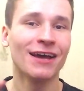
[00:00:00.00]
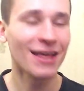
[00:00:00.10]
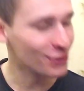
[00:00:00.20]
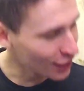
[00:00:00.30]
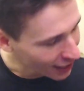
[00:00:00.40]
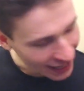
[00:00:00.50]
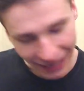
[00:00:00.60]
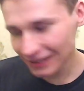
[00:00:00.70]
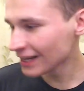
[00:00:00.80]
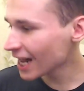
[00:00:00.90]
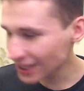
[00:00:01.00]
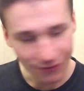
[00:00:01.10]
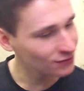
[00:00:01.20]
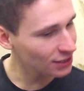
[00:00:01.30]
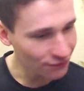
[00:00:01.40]
there are a lot
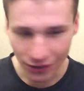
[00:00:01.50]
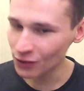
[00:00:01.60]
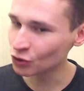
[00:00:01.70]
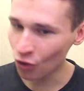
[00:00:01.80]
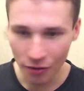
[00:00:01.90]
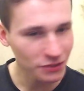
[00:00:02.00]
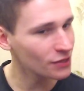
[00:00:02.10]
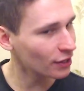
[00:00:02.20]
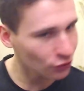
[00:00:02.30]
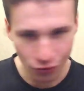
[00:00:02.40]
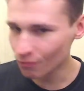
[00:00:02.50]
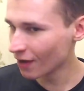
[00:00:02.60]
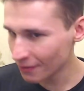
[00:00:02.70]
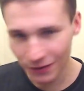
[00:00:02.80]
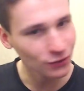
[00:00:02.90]
of different terms that you
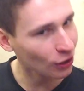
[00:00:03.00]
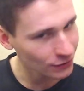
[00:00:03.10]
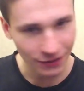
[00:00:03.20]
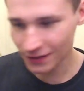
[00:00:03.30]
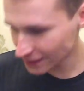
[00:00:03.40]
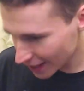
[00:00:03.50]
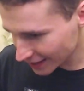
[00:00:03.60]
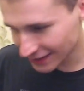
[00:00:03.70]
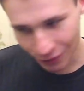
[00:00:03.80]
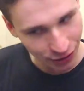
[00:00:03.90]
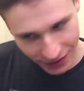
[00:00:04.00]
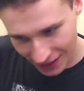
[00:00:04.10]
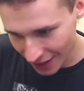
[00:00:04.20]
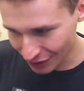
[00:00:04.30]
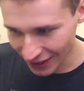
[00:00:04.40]
maybe don't understand or
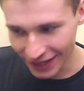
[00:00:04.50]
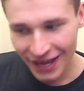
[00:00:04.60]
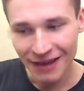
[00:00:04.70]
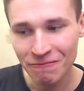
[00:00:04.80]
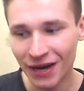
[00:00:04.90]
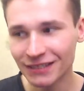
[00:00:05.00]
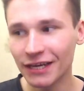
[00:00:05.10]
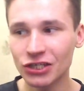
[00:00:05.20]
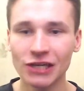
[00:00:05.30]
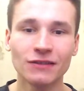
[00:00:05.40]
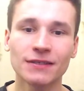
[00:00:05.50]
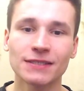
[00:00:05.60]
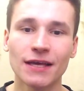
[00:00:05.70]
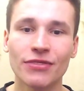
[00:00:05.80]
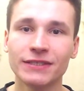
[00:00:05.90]
something, but actually it is
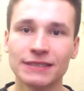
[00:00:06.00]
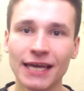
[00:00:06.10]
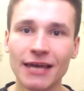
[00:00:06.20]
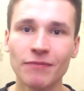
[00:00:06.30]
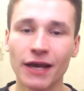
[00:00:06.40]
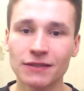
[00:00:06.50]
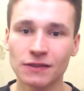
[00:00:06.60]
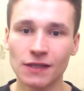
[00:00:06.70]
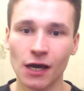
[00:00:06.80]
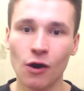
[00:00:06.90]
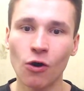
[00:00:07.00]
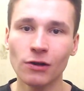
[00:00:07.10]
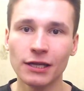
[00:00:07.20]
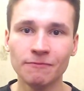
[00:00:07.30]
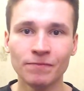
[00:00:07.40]
the same as uh,
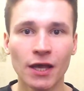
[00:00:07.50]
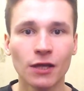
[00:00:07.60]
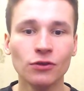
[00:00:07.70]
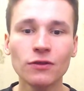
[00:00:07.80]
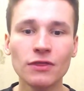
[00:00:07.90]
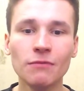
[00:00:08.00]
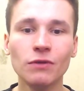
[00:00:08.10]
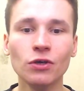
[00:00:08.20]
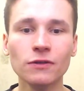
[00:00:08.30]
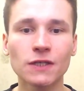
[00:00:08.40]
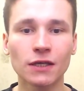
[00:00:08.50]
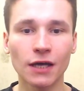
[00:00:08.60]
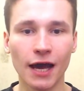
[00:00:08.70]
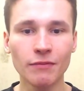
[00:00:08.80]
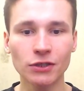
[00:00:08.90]
calling not the music.
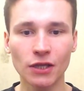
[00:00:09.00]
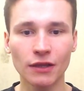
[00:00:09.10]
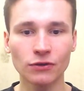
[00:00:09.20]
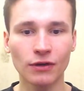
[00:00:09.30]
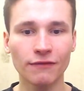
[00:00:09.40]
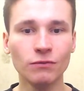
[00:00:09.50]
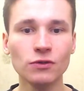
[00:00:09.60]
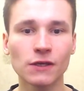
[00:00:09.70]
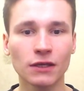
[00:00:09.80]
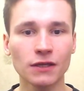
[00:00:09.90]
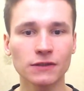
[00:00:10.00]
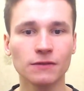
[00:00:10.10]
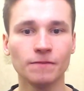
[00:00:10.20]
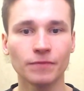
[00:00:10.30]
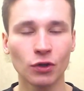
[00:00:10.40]
I imagine that you have music, yes?
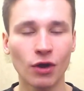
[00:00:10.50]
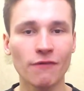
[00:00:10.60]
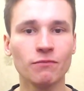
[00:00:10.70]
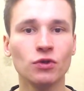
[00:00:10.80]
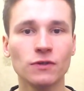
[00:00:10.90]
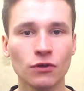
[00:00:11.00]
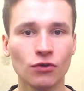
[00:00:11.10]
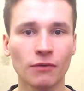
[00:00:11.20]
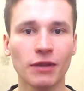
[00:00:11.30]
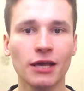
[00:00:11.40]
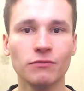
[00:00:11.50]
You have music, you are playing